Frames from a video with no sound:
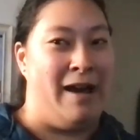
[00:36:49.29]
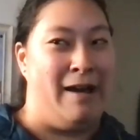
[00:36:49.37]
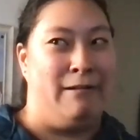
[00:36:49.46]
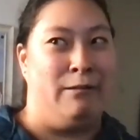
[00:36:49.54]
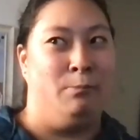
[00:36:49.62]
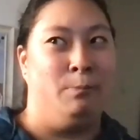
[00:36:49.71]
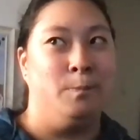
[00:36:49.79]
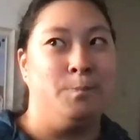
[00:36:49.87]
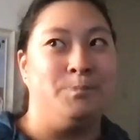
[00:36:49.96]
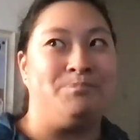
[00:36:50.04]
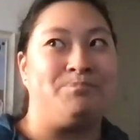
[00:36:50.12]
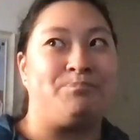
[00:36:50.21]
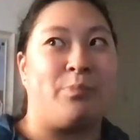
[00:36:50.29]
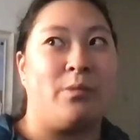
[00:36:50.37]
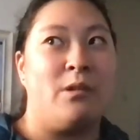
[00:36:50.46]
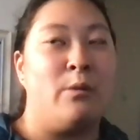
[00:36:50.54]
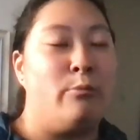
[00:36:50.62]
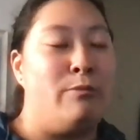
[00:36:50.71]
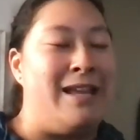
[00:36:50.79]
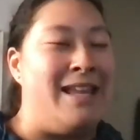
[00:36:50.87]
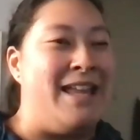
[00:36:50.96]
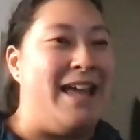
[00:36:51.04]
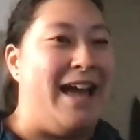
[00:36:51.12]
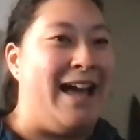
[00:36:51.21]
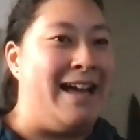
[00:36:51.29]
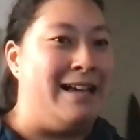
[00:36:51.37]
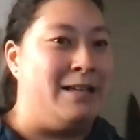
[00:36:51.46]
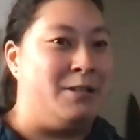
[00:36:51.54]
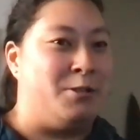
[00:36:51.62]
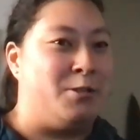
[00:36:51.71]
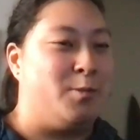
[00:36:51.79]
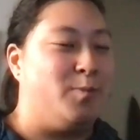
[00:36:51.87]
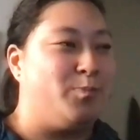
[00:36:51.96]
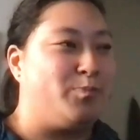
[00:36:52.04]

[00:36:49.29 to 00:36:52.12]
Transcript: how we as